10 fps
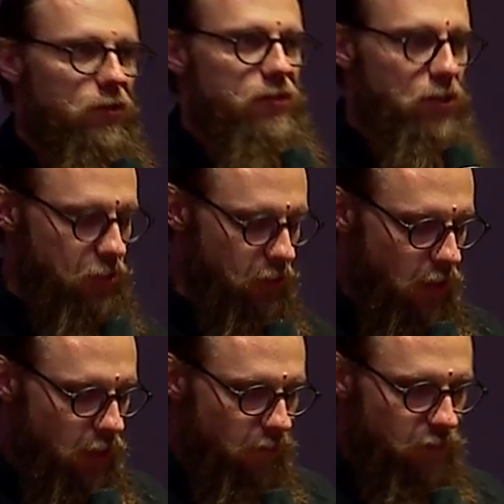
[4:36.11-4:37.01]
To znaczy
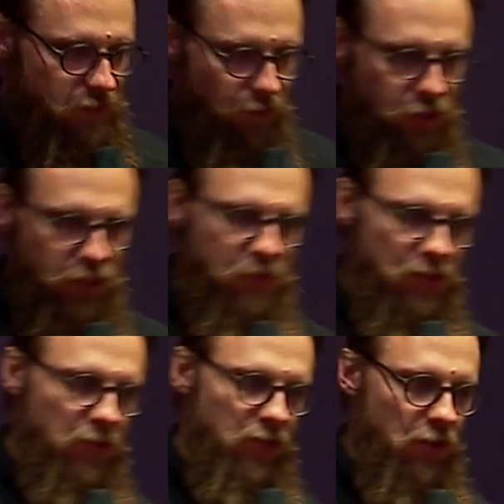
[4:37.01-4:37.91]
stworzyliśmy
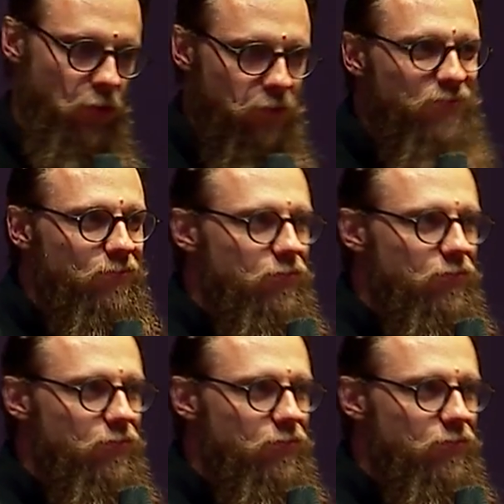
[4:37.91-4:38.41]
sobie taką,